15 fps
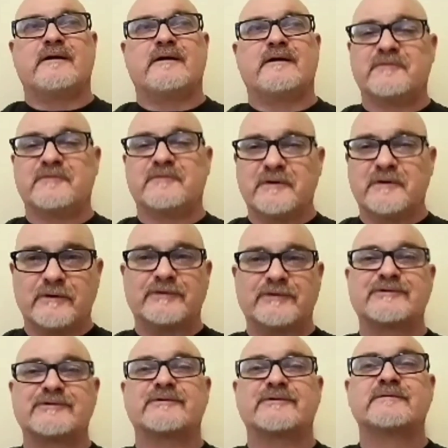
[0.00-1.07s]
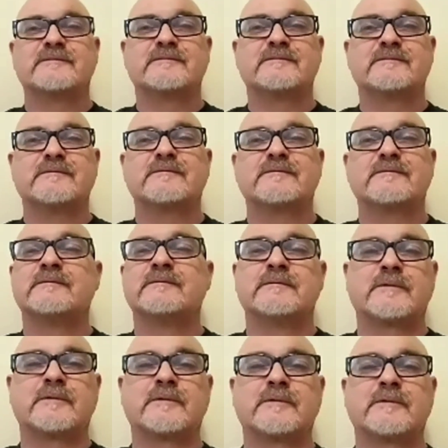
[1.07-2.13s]
if a nurse
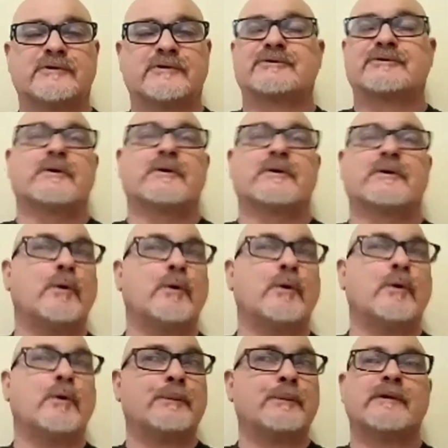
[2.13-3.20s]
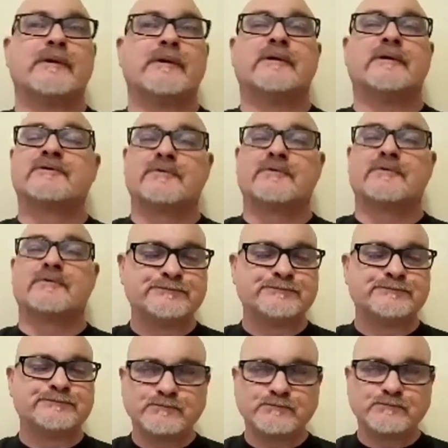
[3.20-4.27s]
could just open this
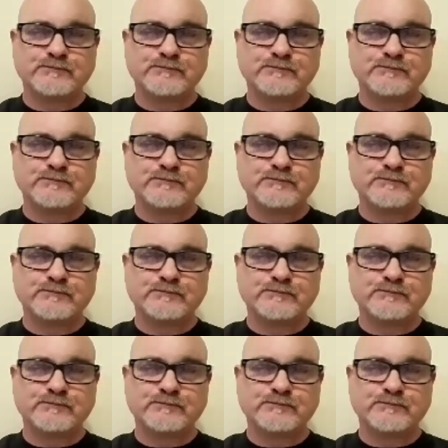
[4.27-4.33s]
door.